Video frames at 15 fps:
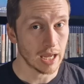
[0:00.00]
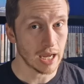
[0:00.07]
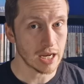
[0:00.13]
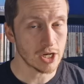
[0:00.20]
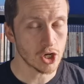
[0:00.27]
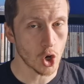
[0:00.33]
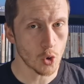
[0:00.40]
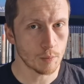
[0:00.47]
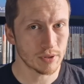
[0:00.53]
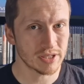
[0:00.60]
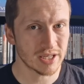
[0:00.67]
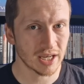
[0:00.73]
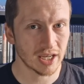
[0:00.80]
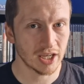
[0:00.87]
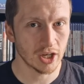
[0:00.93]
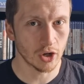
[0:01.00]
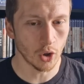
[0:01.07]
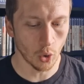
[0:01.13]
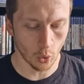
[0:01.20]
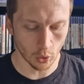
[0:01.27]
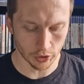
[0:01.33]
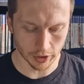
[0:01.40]
In no particular
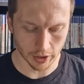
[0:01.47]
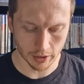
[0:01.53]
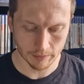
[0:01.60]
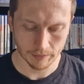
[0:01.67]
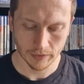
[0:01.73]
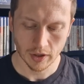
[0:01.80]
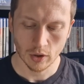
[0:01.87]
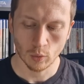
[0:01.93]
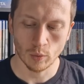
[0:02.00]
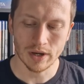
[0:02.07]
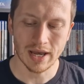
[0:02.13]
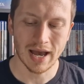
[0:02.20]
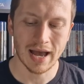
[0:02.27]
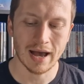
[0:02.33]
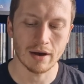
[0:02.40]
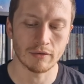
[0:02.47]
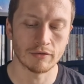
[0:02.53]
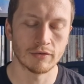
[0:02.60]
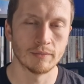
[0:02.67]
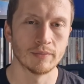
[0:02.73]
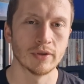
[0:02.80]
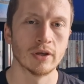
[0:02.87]
order, we have